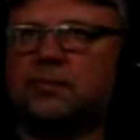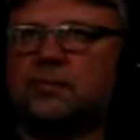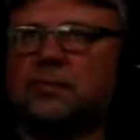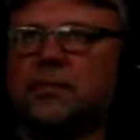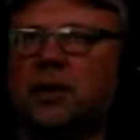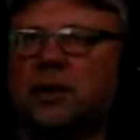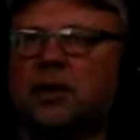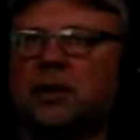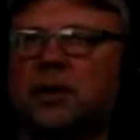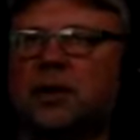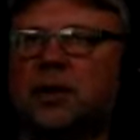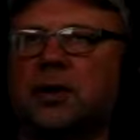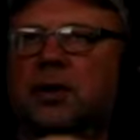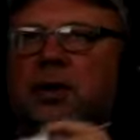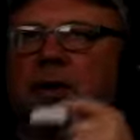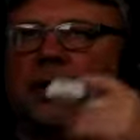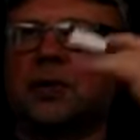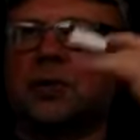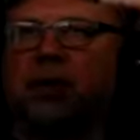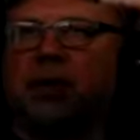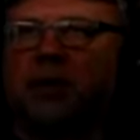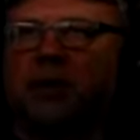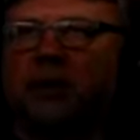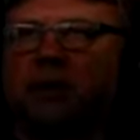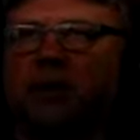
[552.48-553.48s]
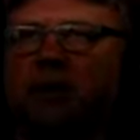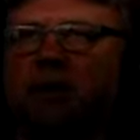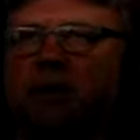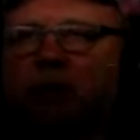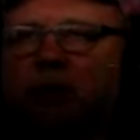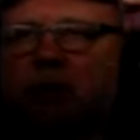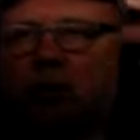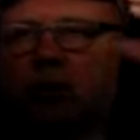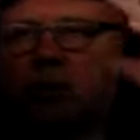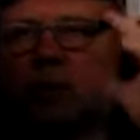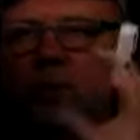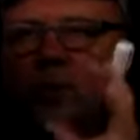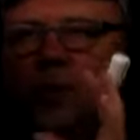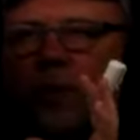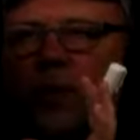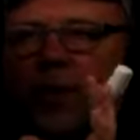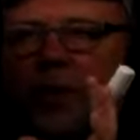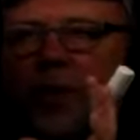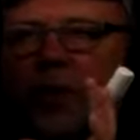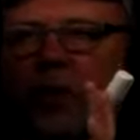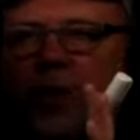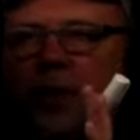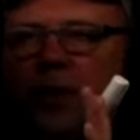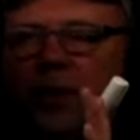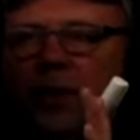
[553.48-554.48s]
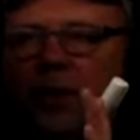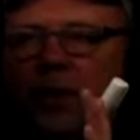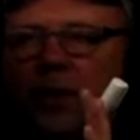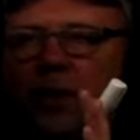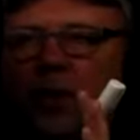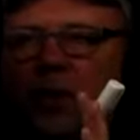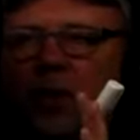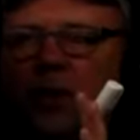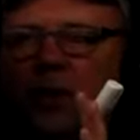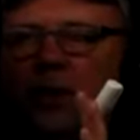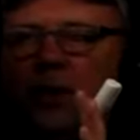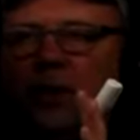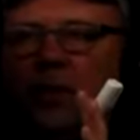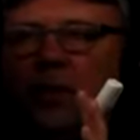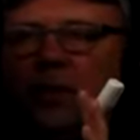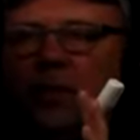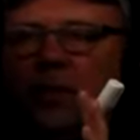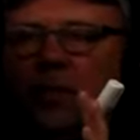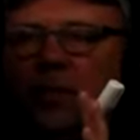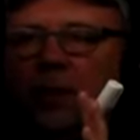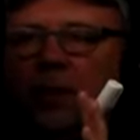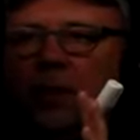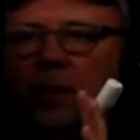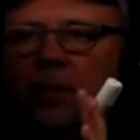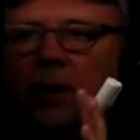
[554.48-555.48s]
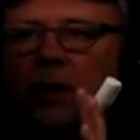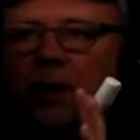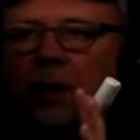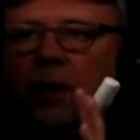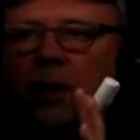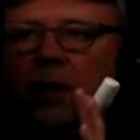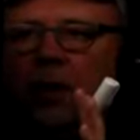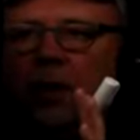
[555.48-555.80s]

And they're arranged in certain way and they are not moving.